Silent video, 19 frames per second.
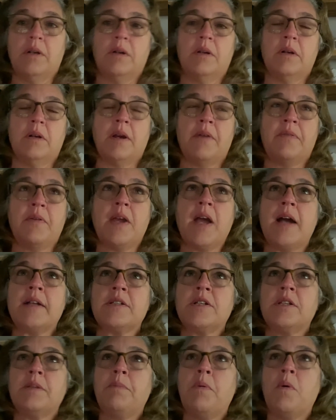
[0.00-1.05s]
have we gotten
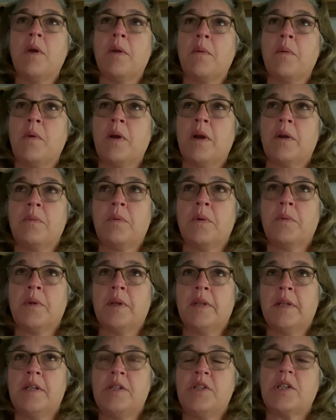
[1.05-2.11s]
to the point where we're
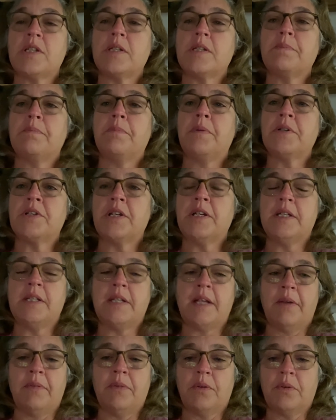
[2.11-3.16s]
really just pushing it
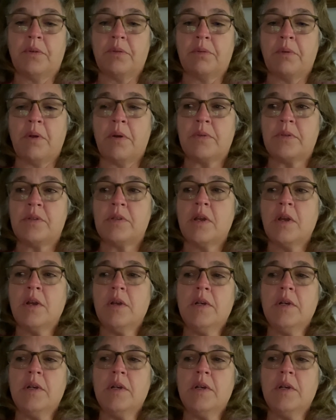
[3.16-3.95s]
down their throats?